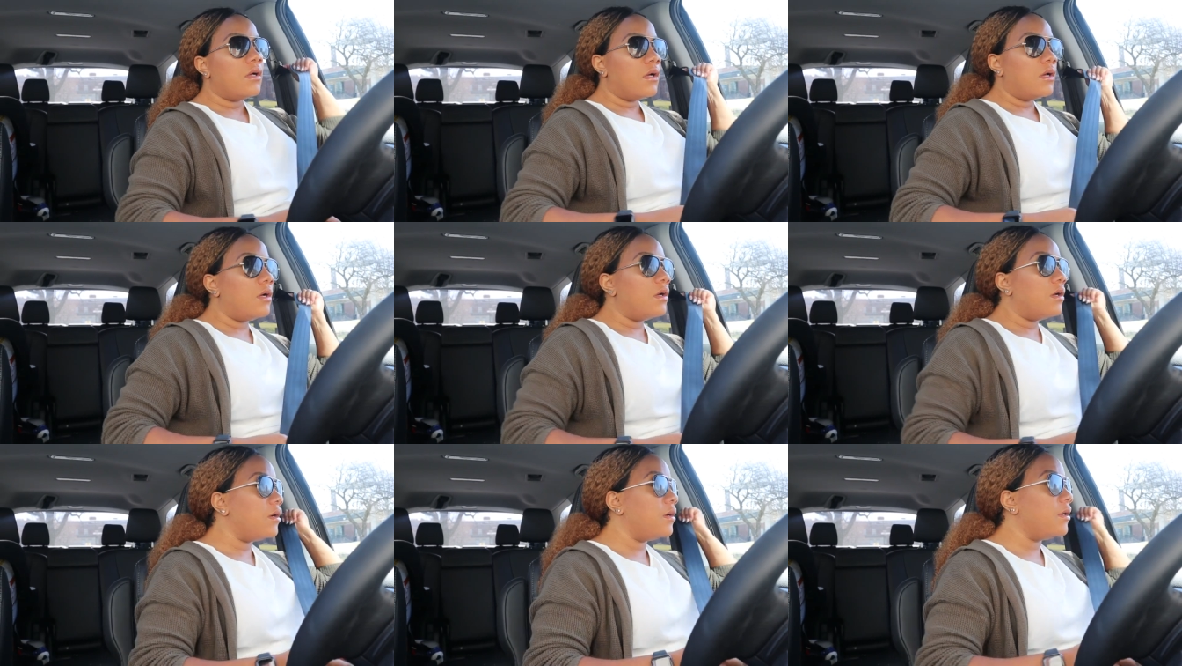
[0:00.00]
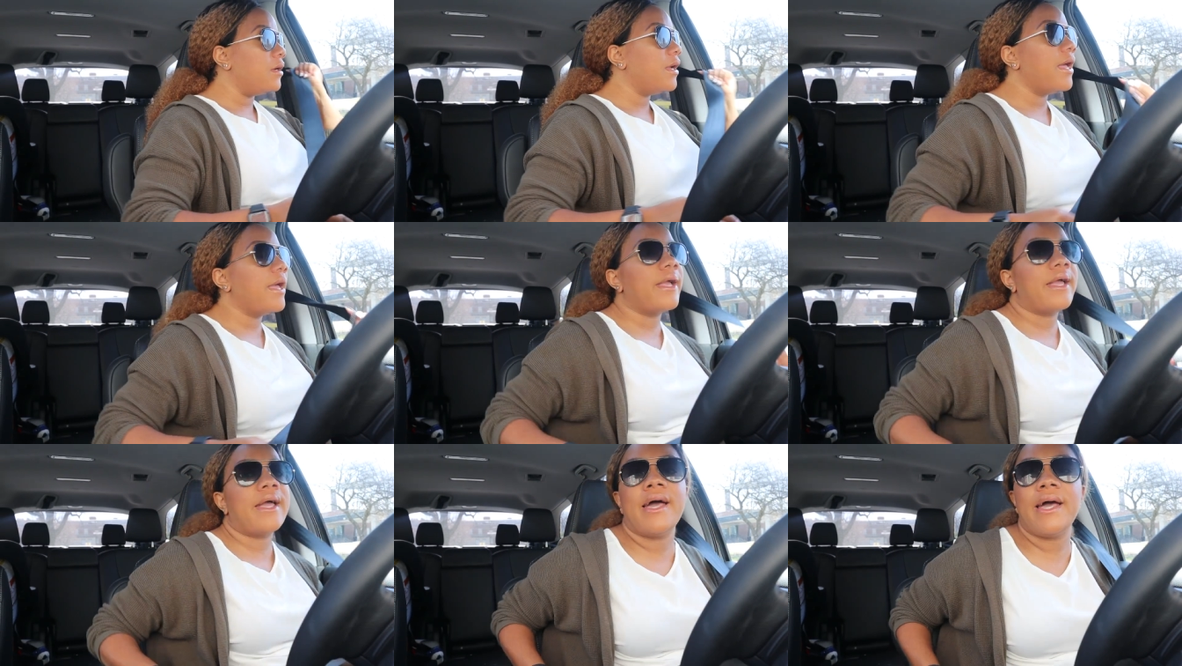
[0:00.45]
Oh,
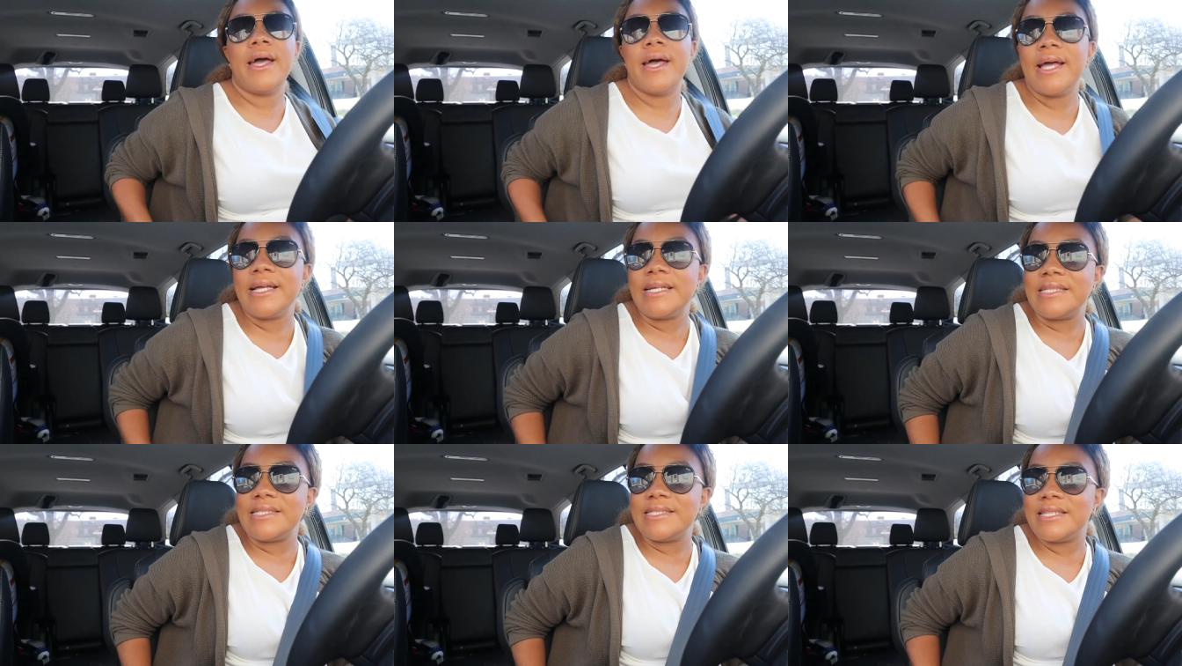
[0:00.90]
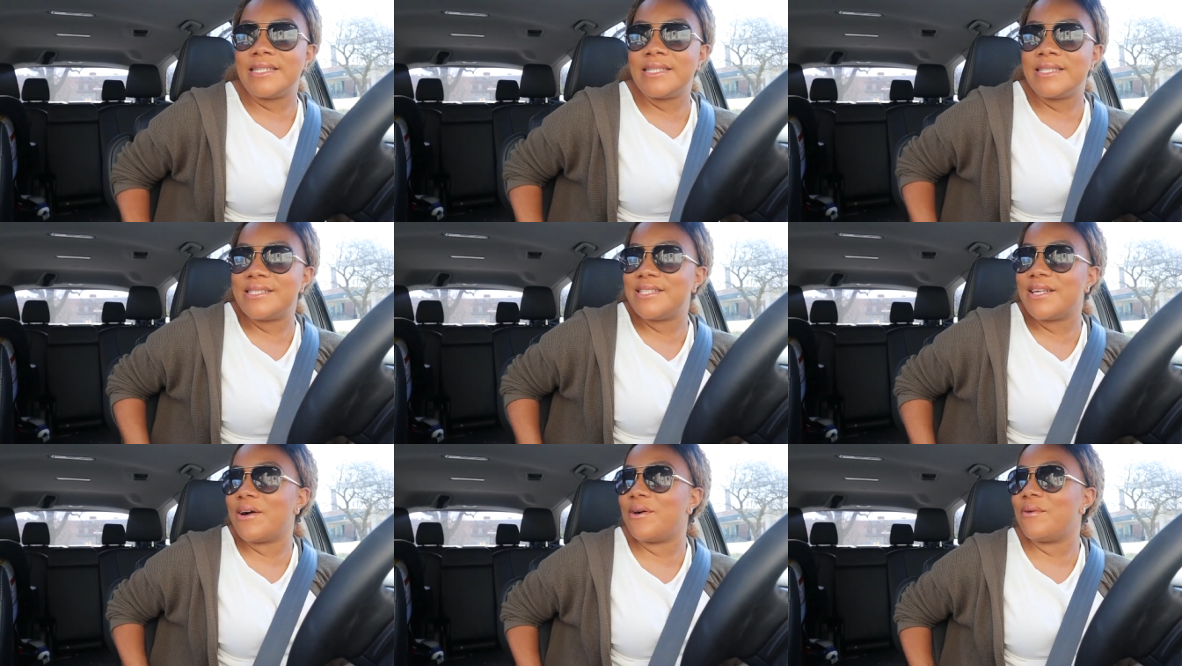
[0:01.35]
hey guys.
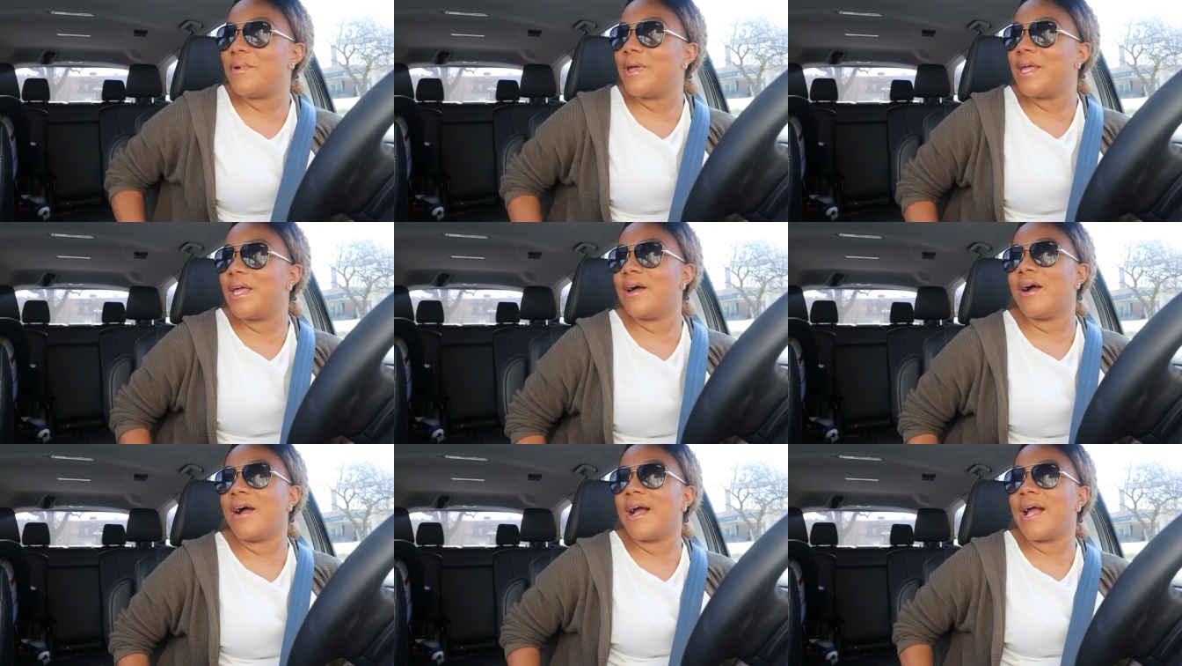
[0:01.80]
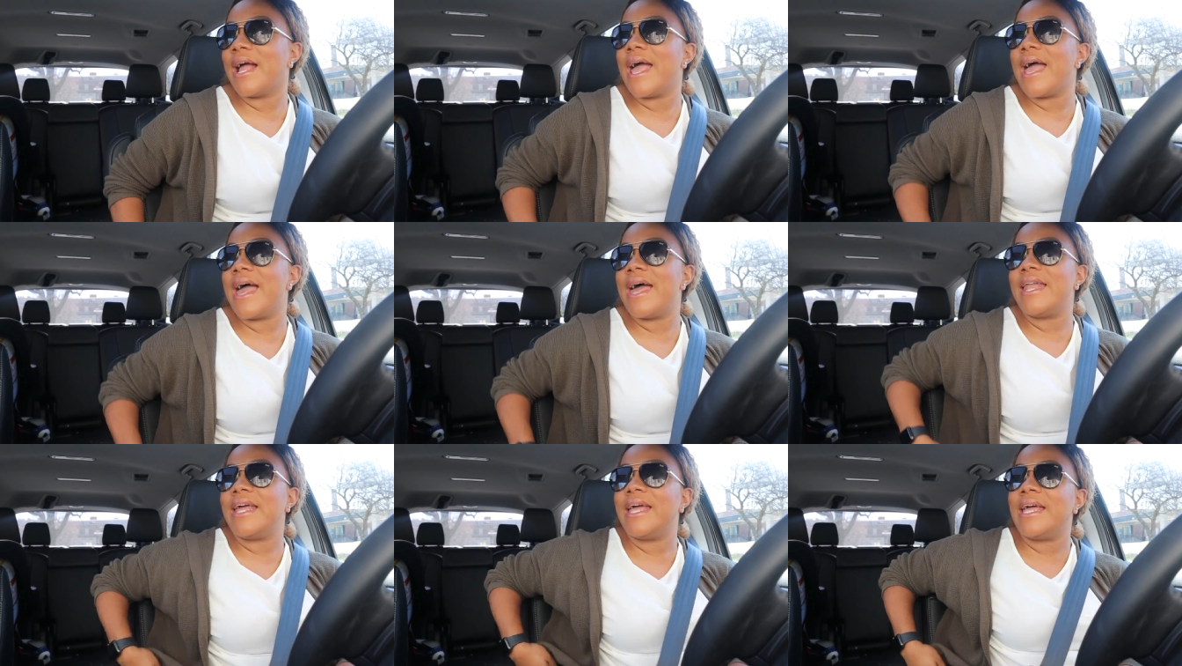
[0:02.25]
So we are
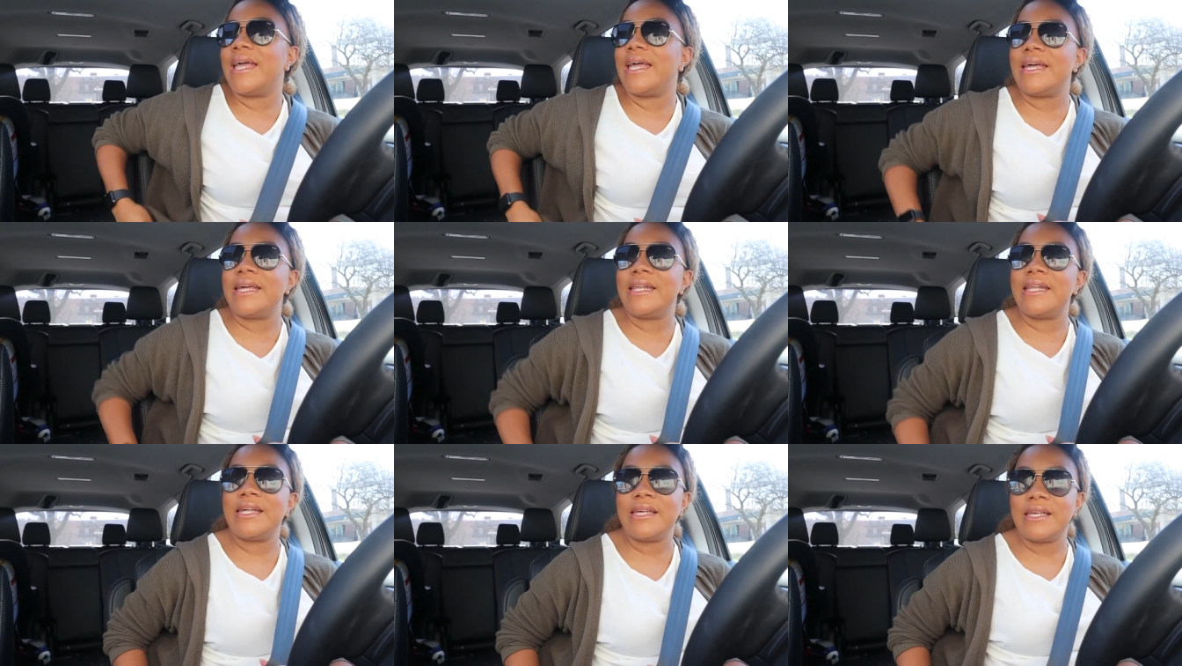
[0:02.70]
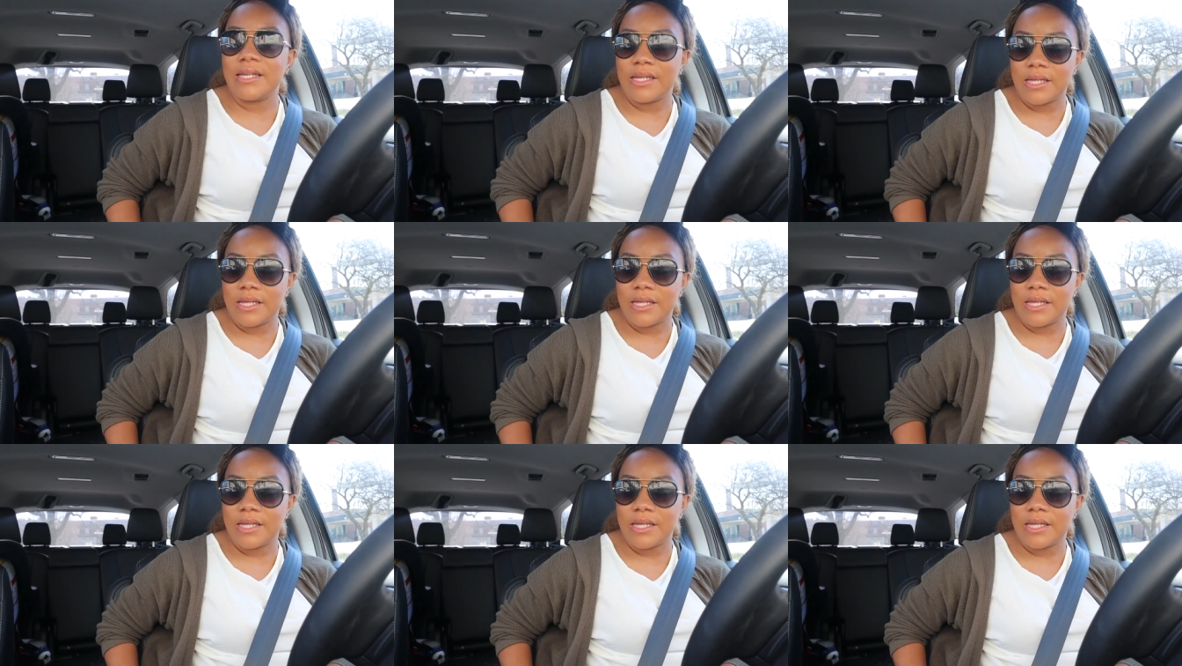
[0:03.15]
headed